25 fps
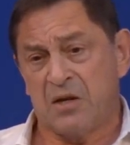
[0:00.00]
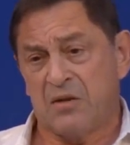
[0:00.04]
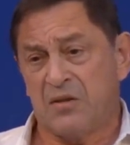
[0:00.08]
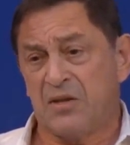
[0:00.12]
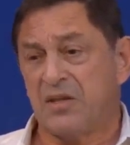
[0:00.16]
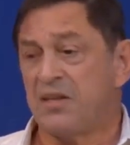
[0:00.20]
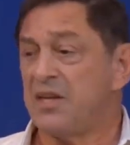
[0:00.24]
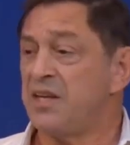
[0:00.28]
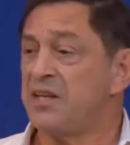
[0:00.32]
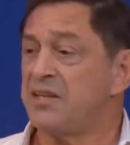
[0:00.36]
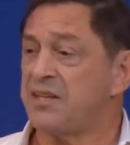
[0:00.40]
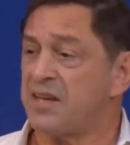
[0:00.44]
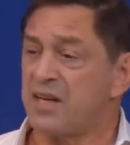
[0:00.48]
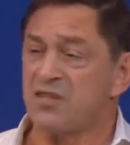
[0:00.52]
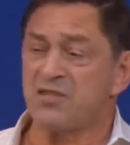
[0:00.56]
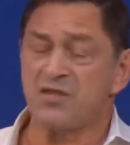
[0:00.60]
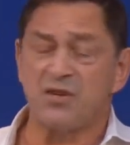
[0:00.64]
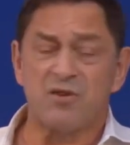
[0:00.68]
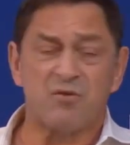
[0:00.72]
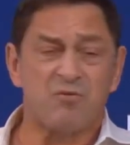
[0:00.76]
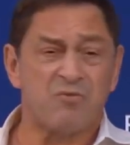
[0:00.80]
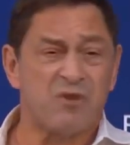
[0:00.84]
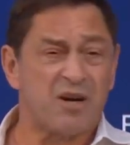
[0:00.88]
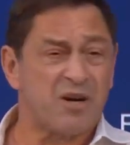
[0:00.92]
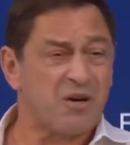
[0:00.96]
that he
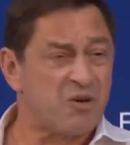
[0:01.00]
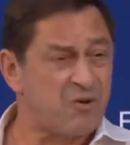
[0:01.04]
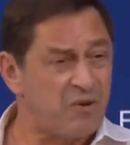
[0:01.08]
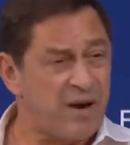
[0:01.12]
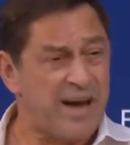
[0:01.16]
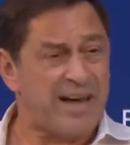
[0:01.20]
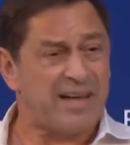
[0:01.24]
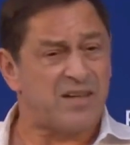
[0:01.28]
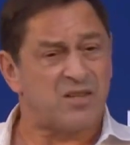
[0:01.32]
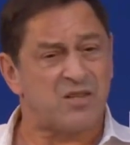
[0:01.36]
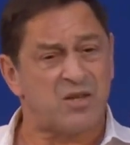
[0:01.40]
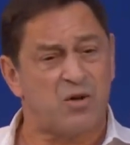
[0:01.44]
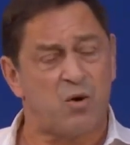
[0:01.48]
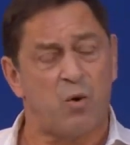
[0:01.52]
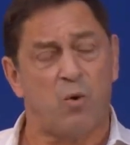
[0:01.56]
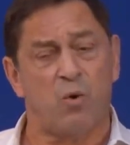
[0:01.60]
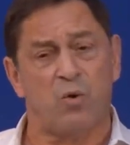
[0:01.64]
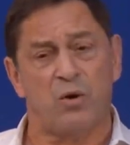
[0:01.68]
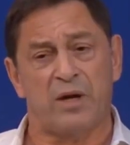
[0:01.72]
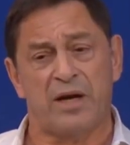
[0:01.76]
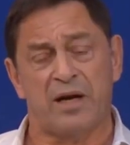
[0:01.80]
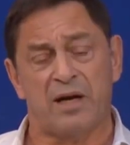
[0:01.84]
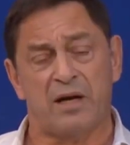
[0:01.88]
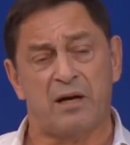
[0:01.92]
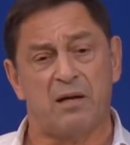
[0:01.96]
doesn't regret
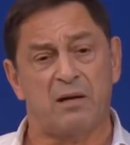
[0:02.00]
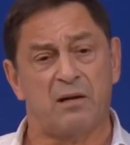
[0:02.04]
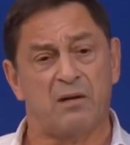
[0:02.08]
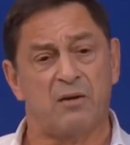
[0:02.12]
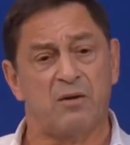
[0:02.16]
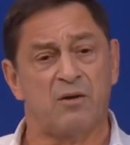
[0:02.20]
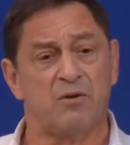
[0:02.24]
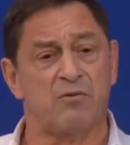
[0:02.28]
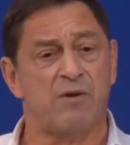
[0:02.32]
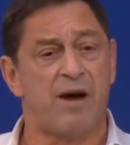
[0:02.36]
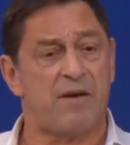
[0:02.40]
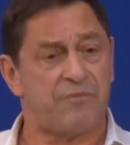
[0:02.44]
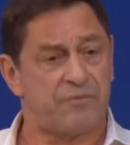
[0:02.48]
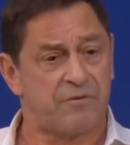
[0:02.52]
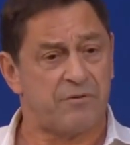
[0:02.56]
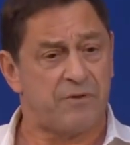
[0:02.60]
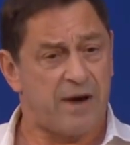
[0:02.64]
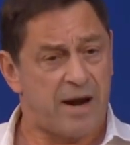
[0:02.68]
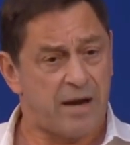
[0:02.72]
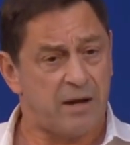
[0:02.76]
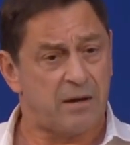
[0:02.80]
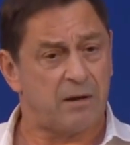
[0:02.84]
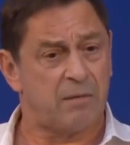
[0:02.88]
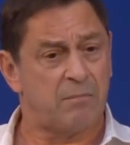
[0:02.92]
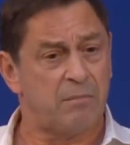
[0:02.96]
calling the
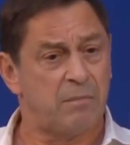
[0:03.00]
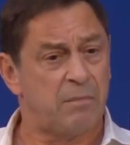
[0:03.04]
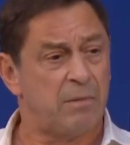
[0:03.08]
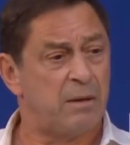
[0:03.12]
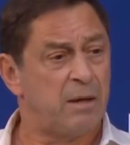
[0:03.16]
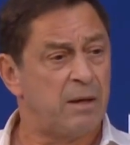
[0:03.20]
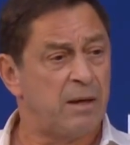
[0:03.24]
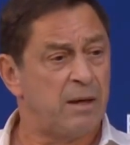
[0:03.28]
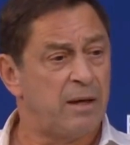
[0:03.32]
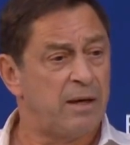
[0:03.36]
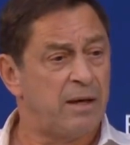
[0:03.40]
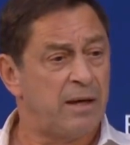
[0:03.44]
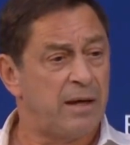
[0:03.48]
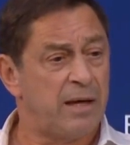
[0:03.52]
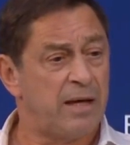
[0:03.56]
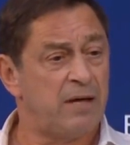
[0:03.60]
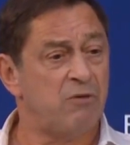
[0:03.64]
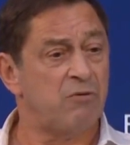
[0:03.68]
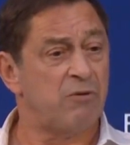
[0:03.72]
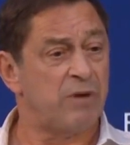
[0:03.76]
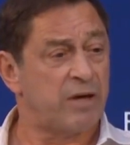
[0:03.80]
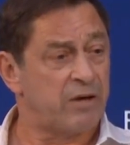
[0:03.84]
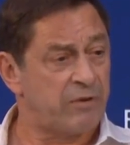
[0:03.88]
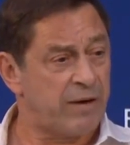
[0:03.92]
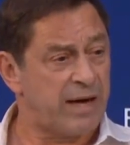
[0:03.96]
referendum, he
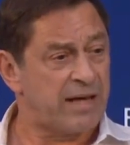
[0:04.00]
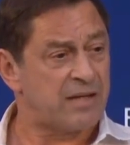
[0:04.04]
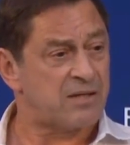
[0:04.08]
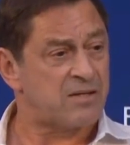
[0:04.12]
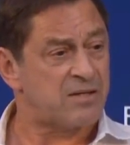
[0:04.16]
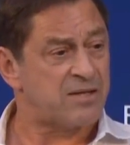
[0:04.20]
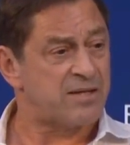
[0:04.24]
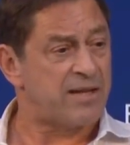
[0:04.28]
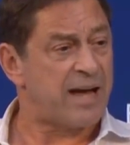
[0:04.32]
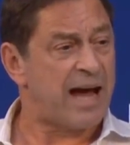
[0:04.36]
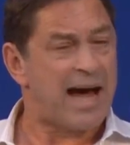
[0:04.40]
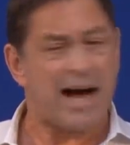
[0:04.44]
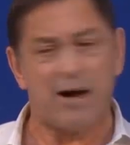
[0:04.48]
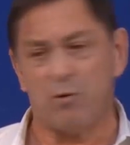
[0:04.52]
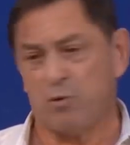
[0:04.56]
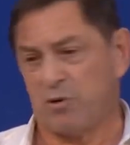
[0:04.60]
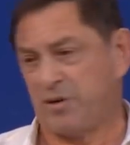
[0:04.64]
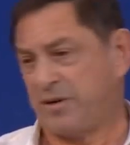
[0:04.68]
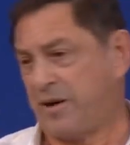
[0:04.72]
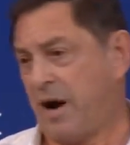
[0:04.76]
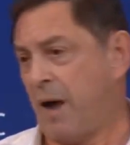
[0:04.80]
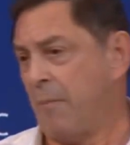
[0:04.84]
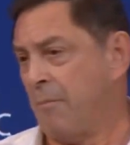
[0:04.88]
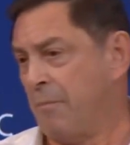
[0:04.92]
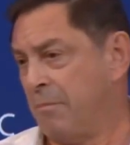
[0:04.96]
regrets the
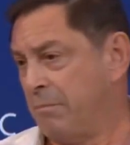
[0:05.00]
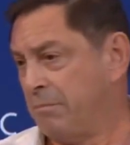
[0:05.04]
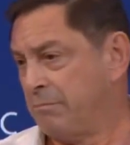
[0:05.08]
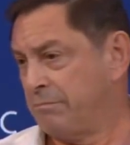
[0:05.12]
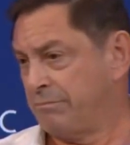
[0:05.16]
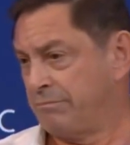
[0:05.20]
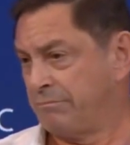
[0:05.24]
outcome.